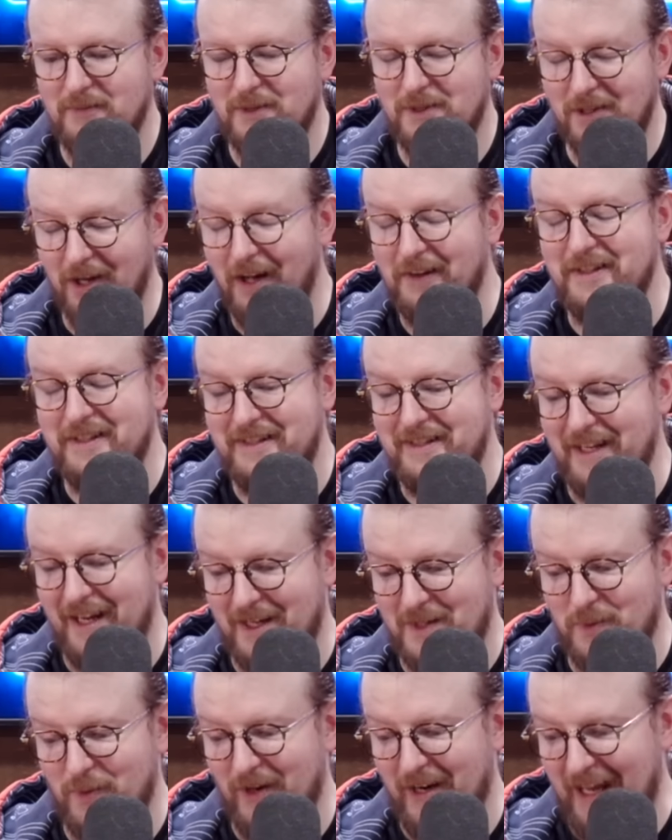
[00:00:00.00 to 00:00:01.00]
God, these
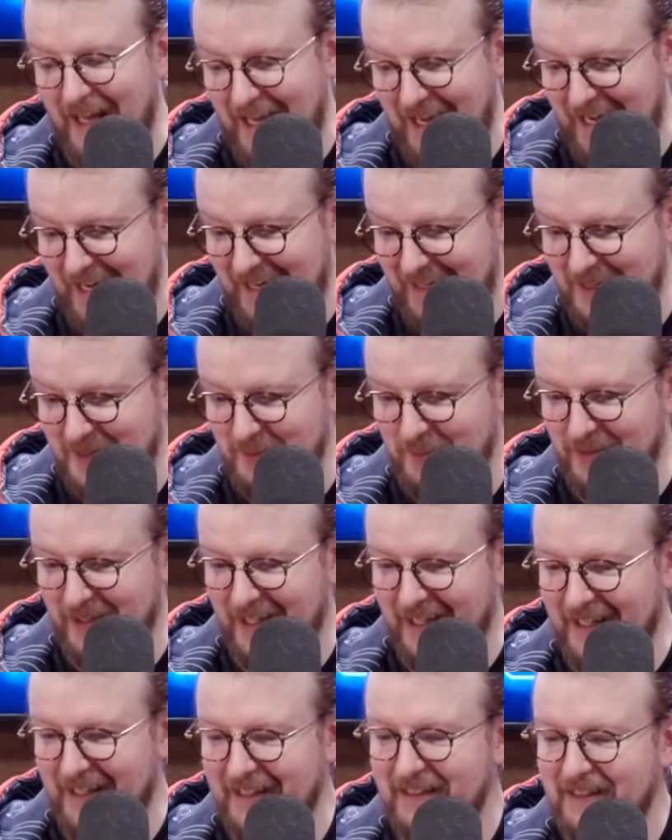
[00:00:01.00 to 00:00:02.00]
decks were a headache to
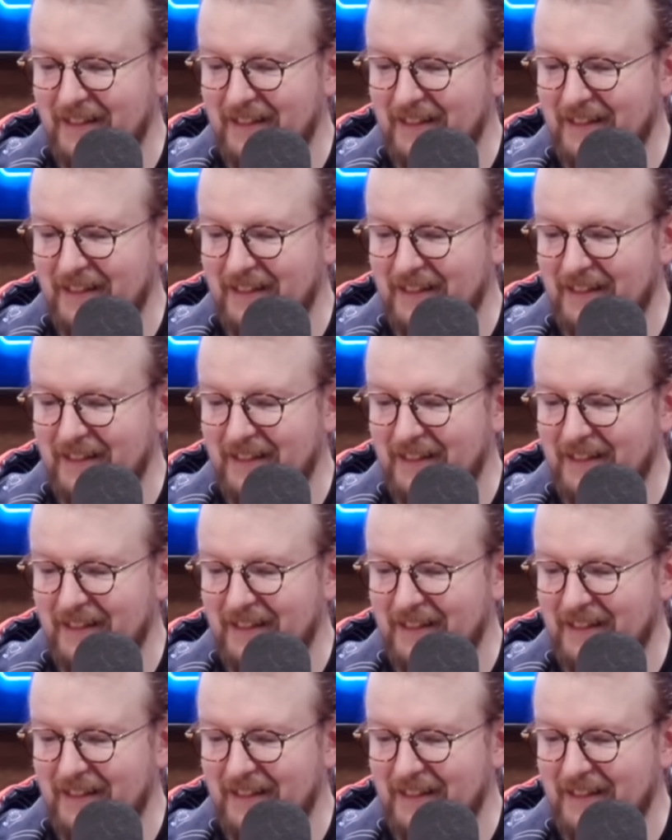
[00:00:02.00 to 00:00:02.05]
play.